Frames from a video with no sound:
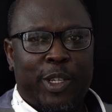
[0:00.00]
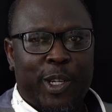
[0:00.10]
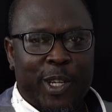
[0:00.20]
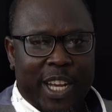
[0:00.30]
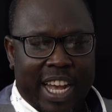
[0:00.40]

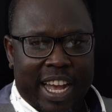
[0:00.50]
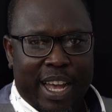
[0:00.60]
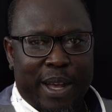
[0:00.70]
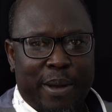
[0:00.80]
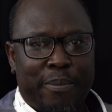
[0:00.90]
Talk.
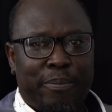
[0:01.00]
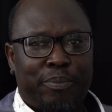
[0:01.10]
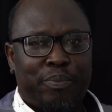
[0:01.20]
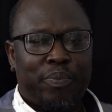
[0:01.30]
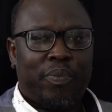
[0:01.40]

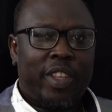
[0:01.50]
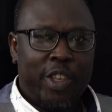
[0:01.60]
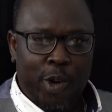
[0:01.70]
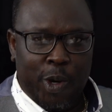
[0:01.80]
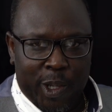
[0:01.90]

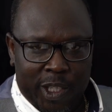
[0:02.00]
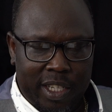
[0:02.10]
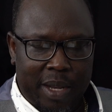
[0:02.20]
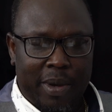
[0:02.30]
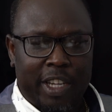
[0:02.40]
Your
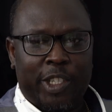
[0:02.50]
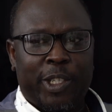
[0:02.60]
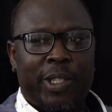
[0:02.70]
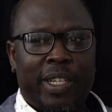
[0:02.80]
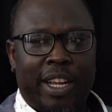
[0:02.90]
host, Abann,
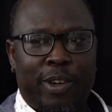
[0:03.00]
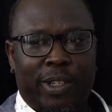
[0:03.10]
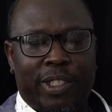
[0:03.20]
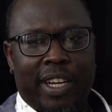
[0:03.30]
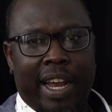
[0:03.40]
and
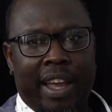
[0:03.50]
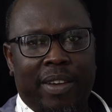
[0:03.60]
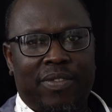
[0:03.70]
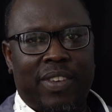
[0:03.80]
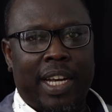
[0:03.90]
also I
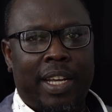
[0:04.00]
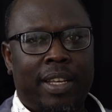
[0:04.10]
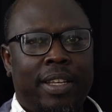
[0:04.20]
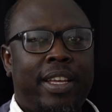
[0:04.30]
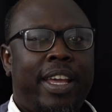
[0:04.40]
have my